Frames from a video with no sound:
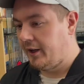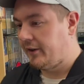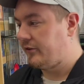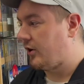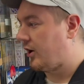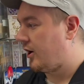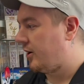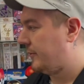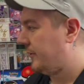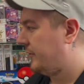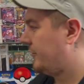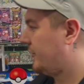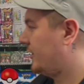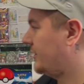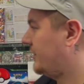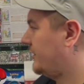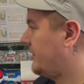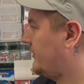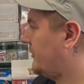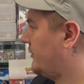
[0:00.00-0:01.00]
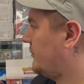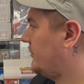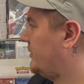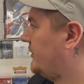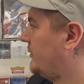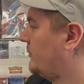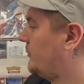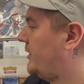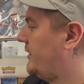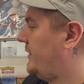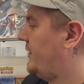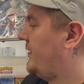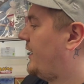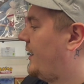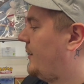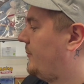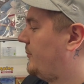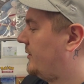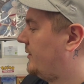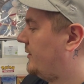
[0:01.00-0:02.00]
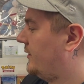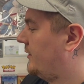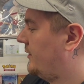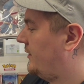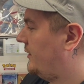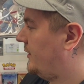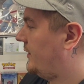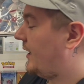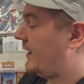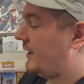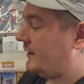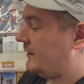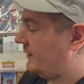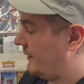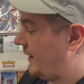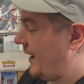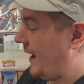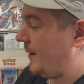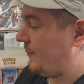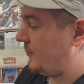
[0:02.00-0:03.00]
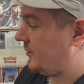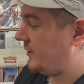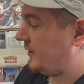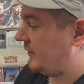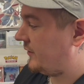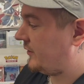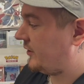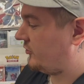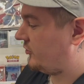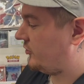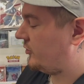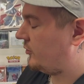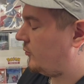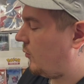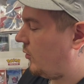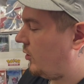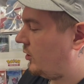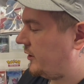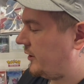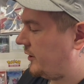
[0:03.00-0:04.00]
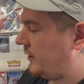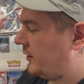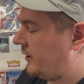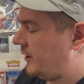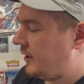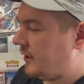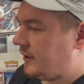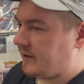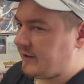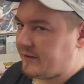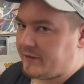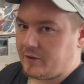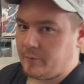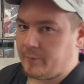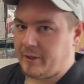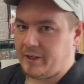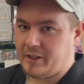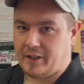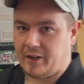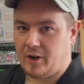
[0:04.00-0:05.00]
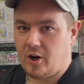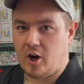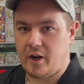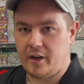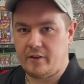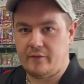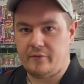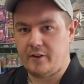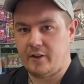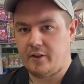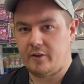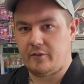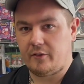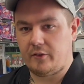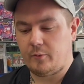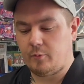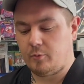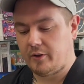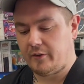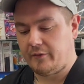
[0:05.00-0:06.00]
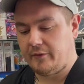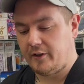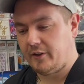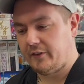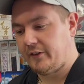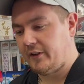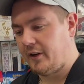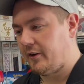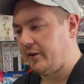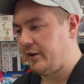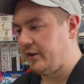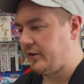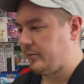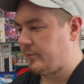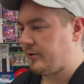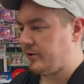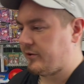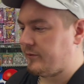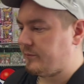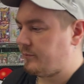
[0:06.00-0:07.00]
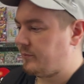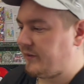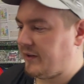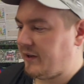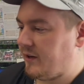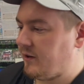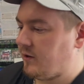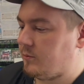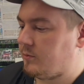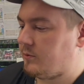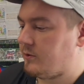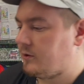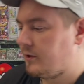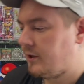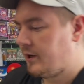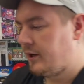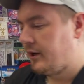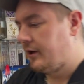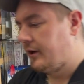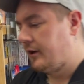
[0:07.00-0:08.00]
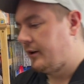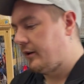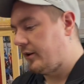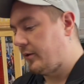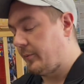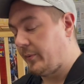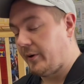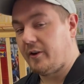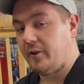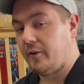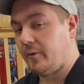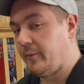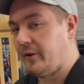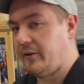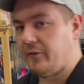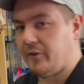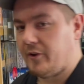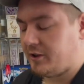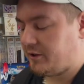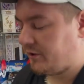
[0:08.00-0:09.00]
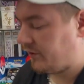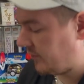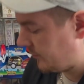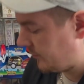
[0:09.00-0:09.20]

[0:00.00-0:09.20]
Todd McFarlane is the reason why they happened, and happened in such good quality. They still make like hockey figures and sports figures nowadays, but they're terrible compared to the McFarlanes.